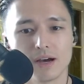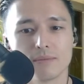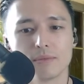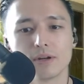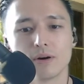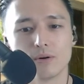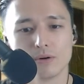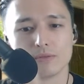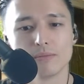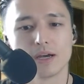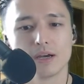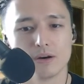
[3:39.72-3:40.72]
I'm going to hold
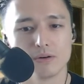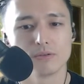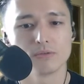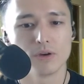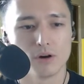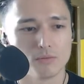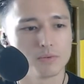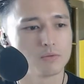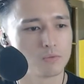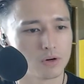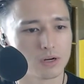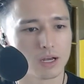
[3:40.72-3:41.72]
my own
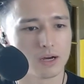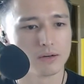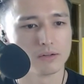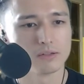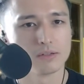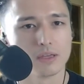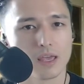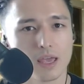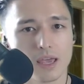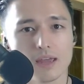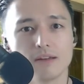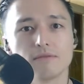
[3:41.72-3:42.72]
open workout,
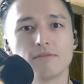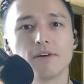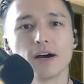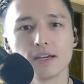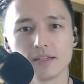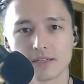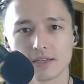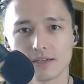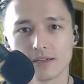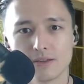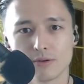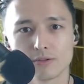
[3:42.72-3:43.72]
invite
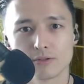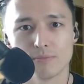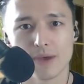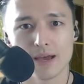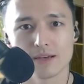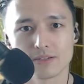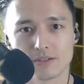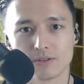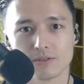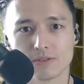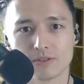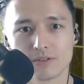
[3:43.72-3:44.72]
those
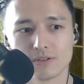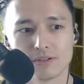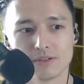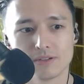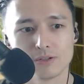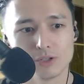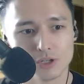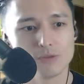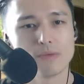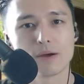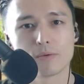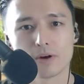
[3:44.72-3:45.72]
masters to
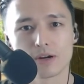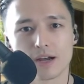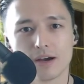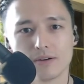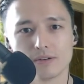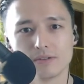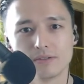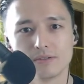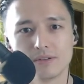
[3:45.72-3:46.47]
my workout